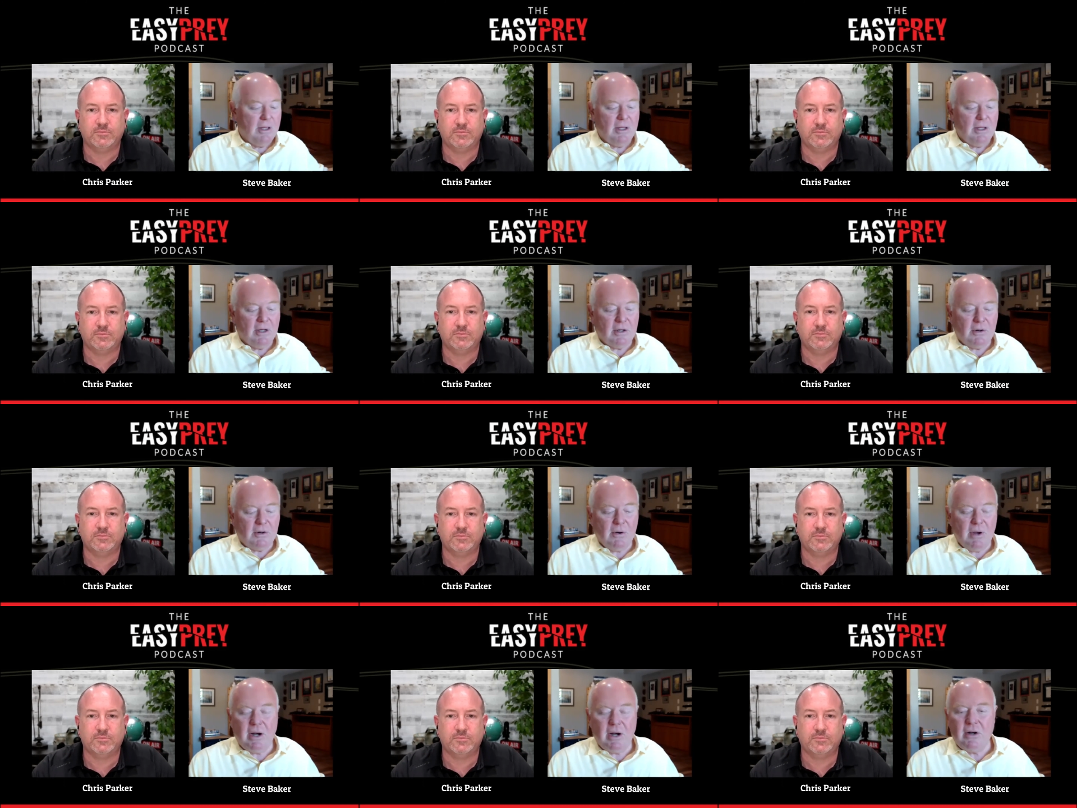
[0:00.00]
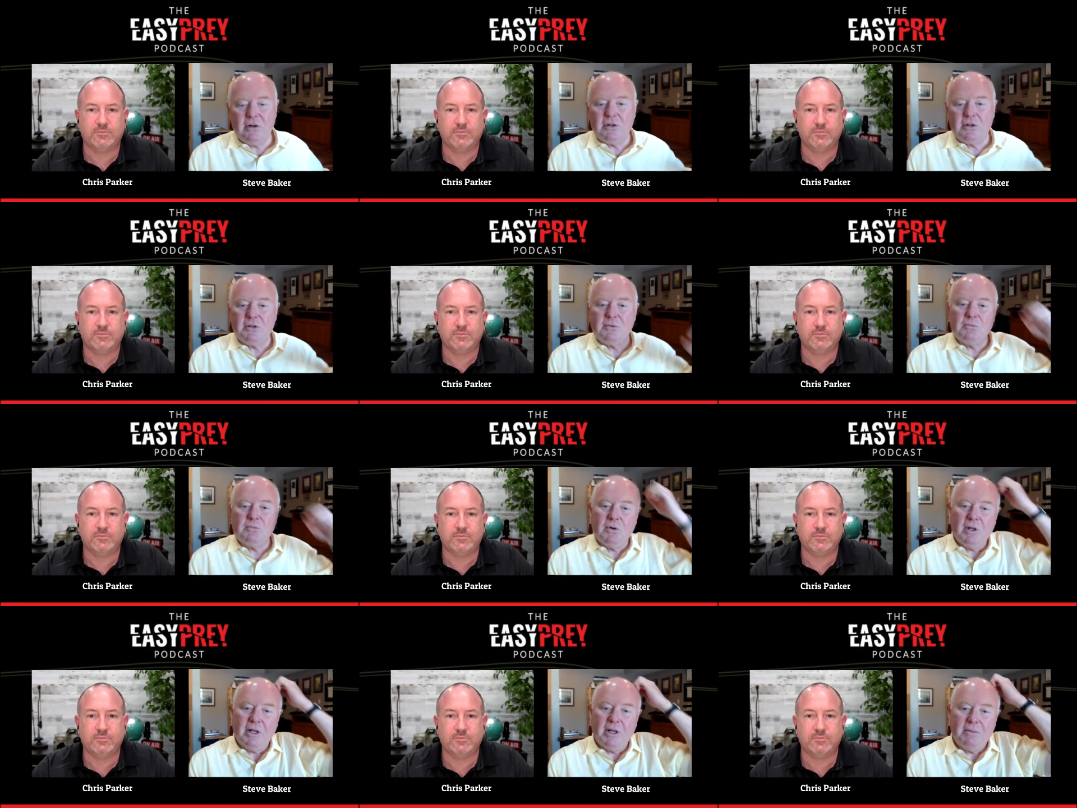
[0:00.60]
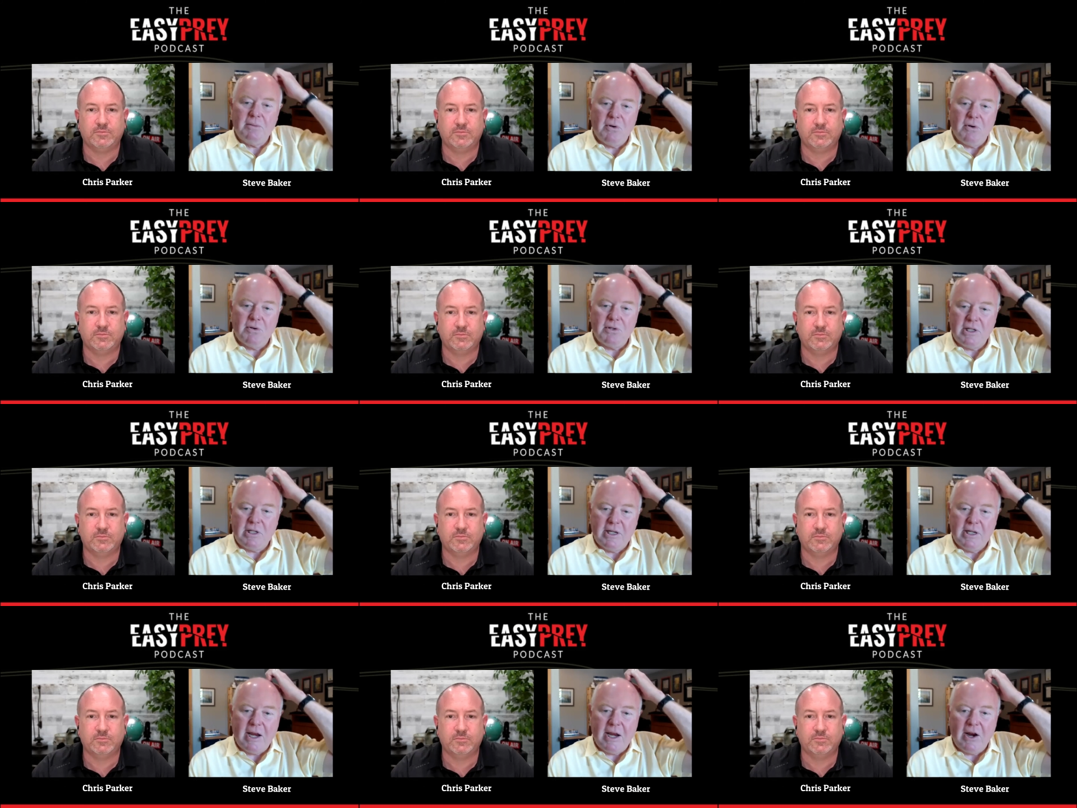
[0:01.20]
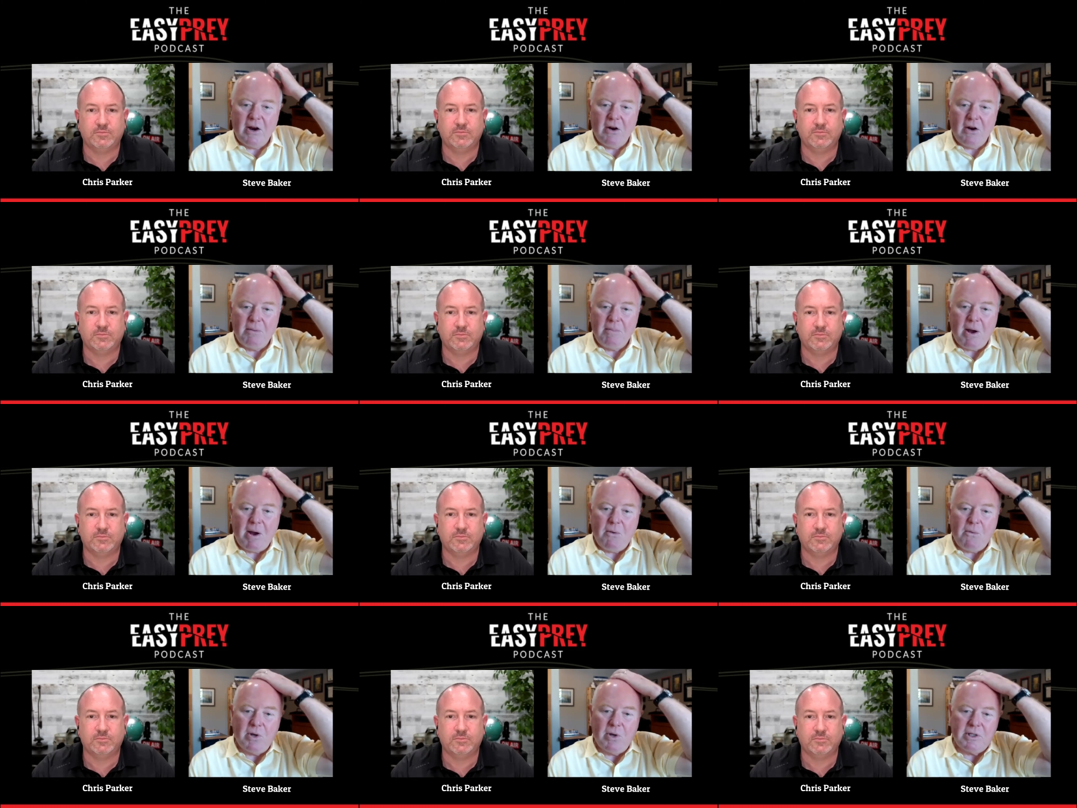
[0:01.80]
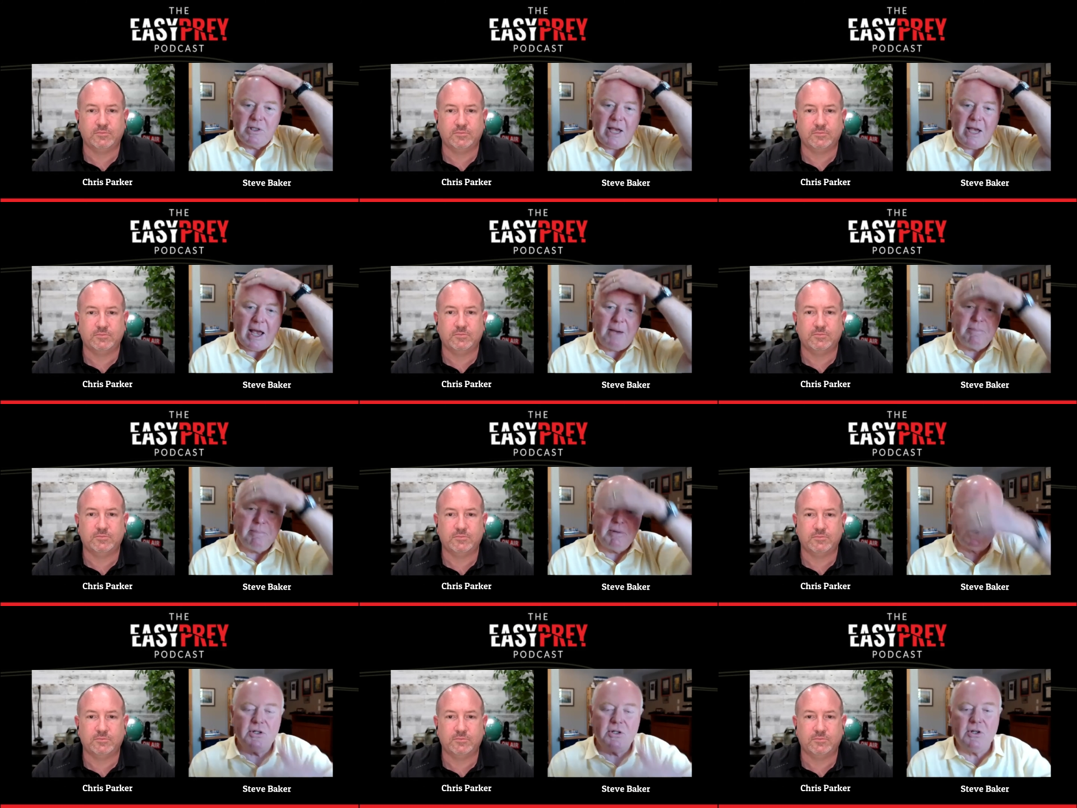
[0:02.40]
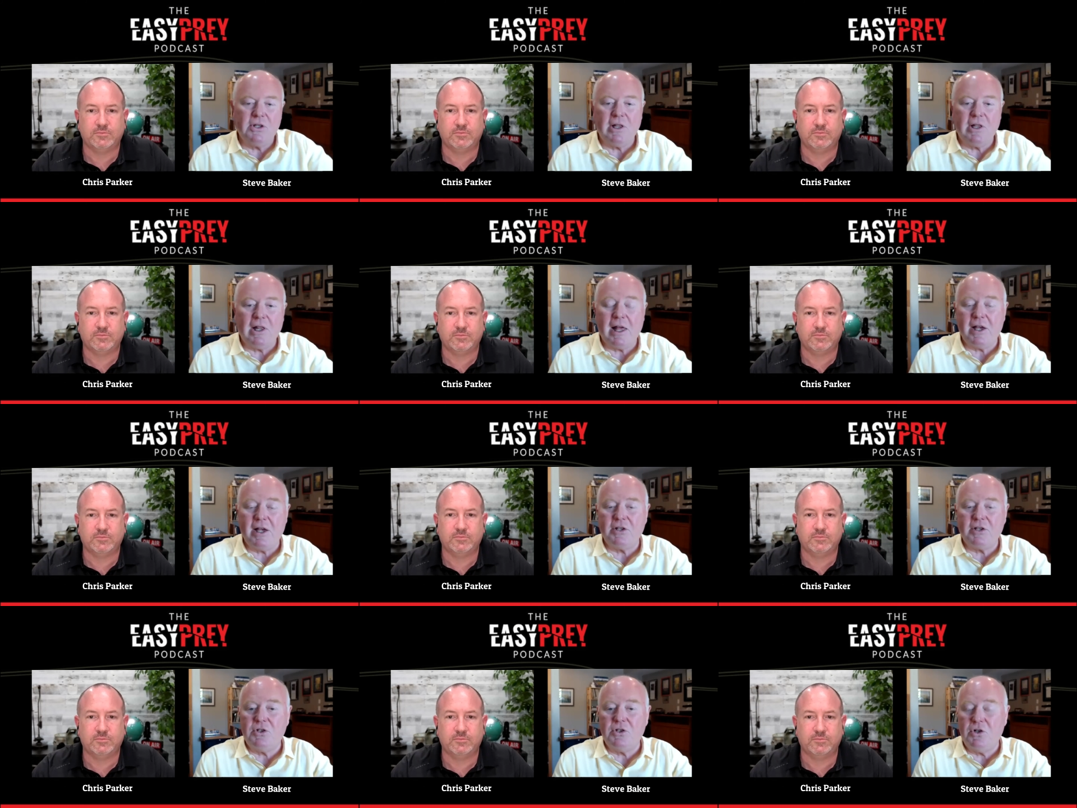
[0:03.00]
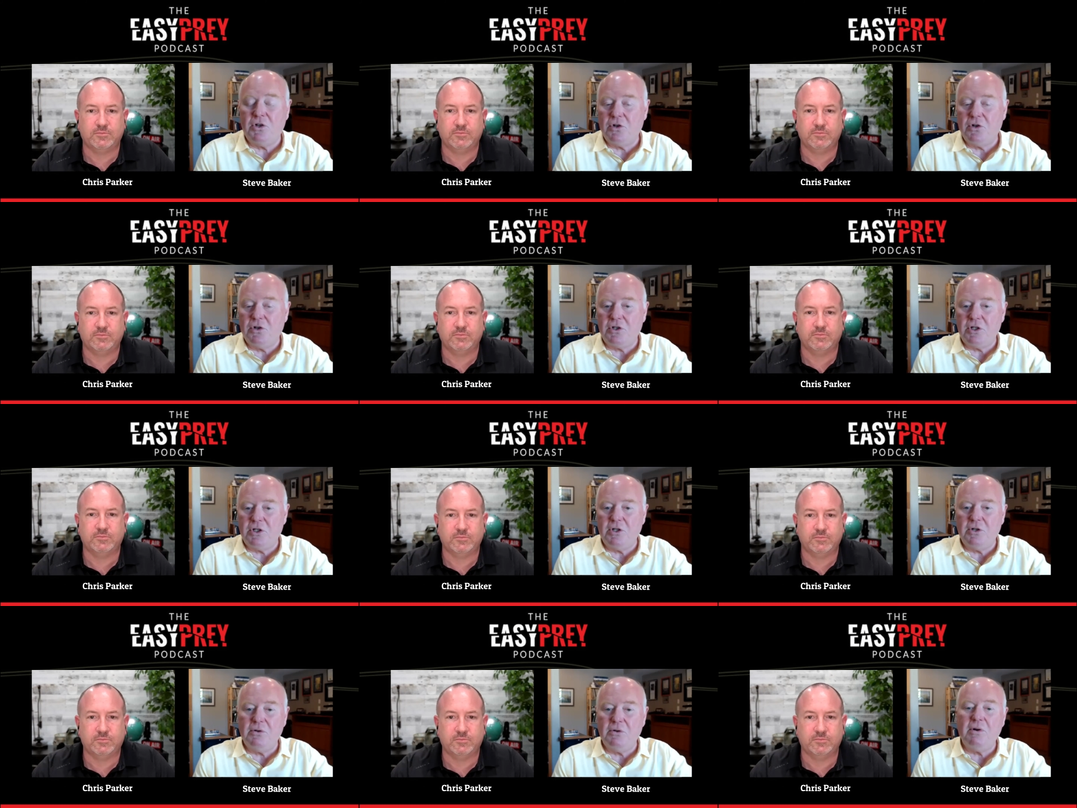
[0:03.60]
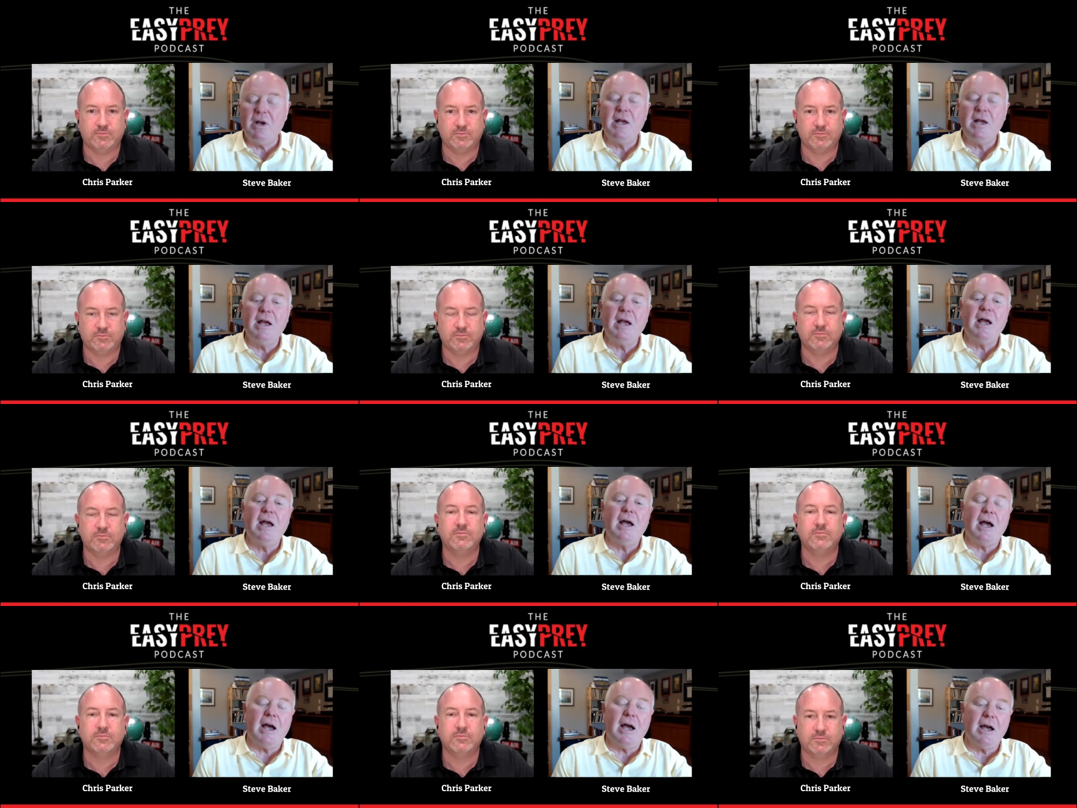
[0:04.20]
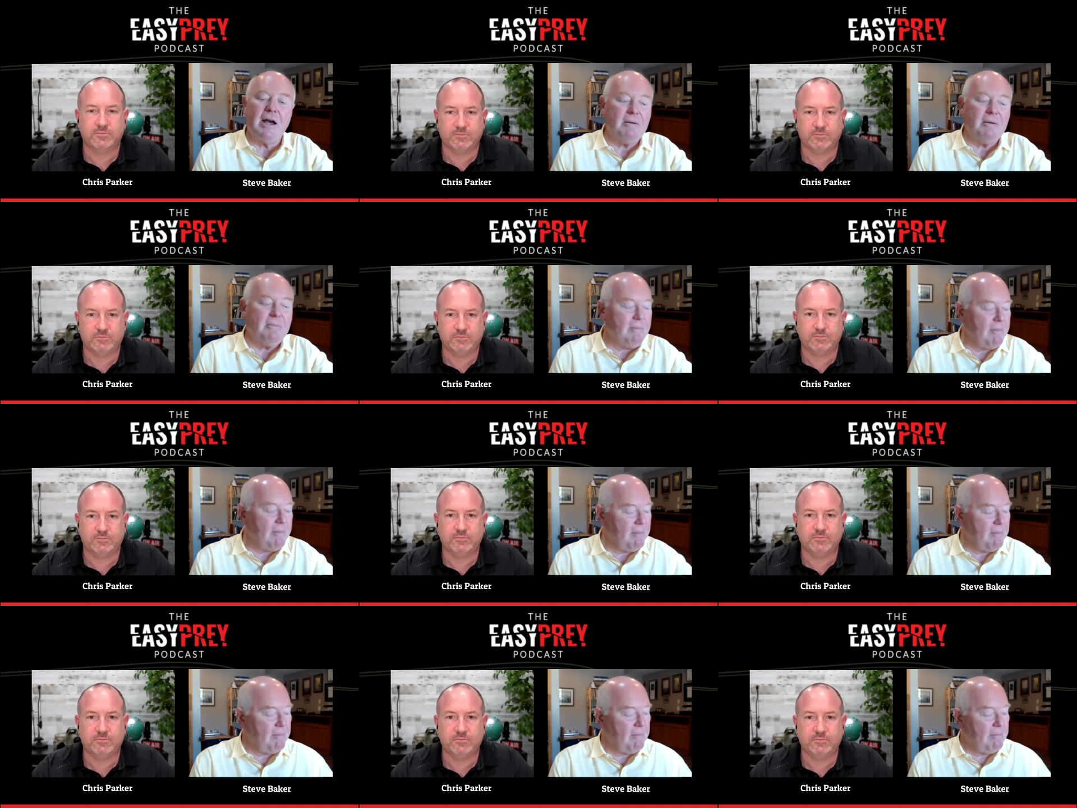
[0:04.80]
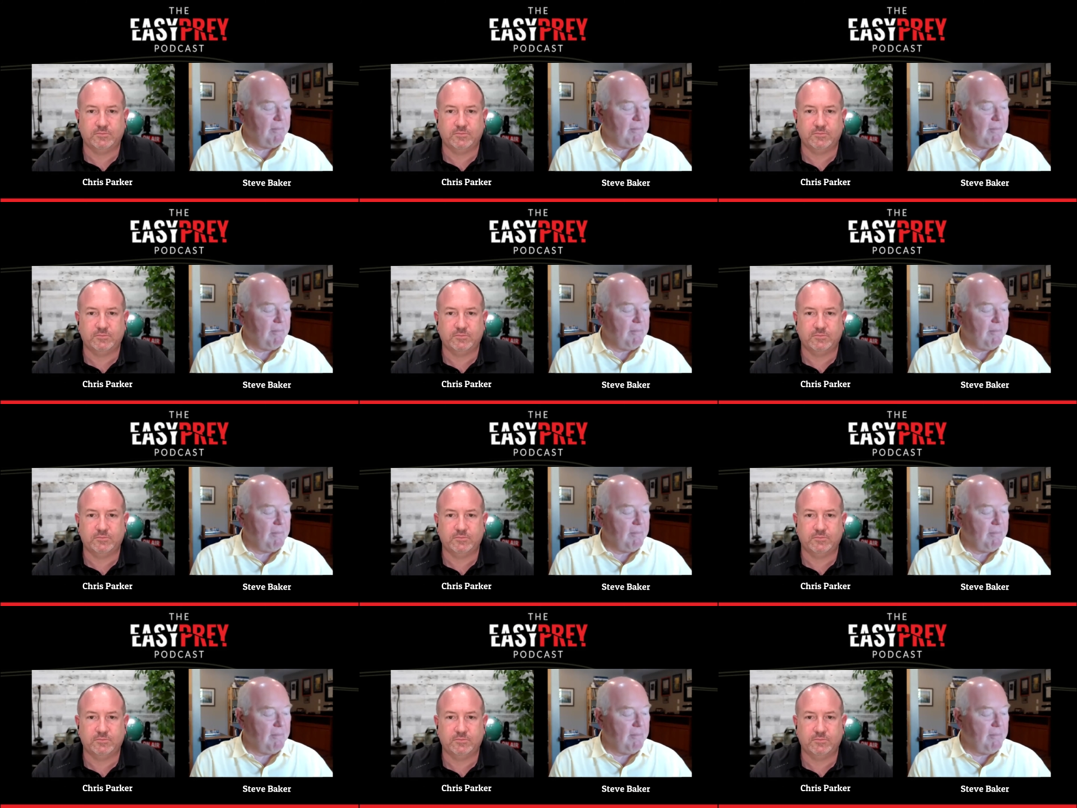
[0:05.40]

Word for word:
Speaker 1: the creditors really mostly care about what's happened to you in the last year or two, um,